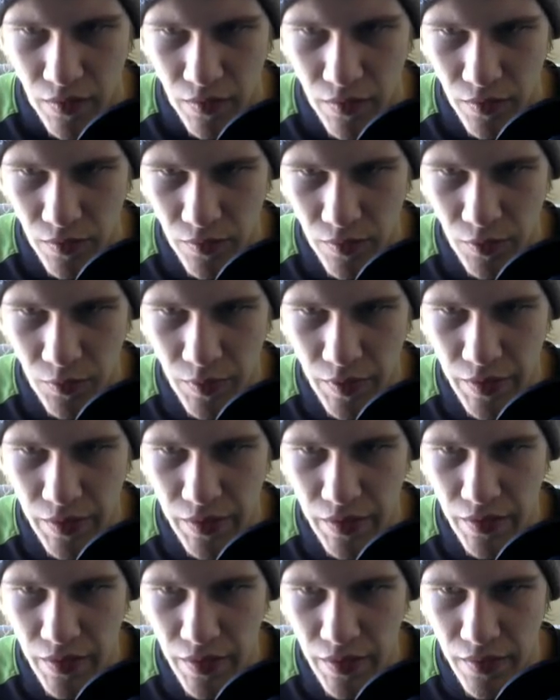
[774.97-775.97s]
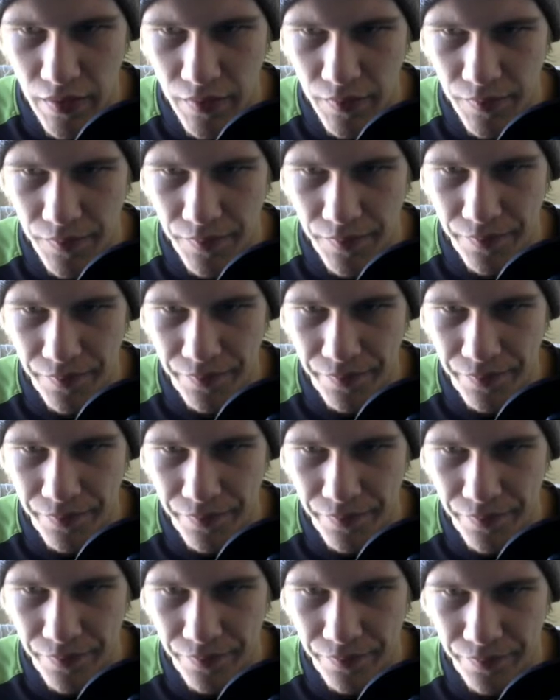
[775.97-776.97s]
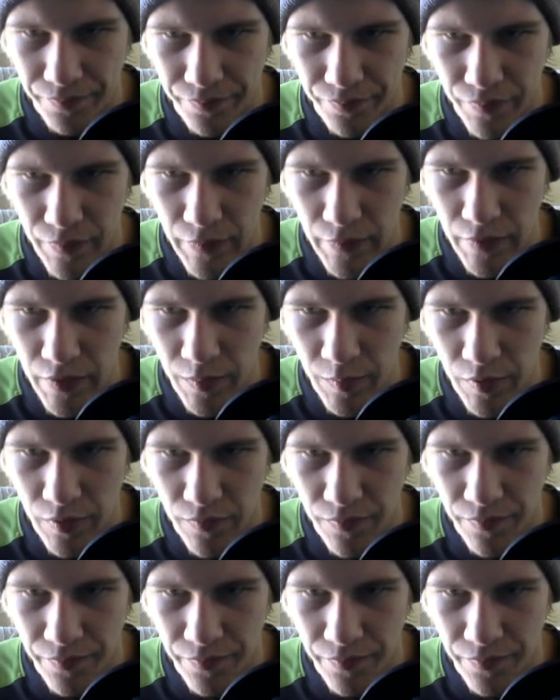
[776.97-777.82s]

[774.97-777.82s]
Don't know why I did that. Come on.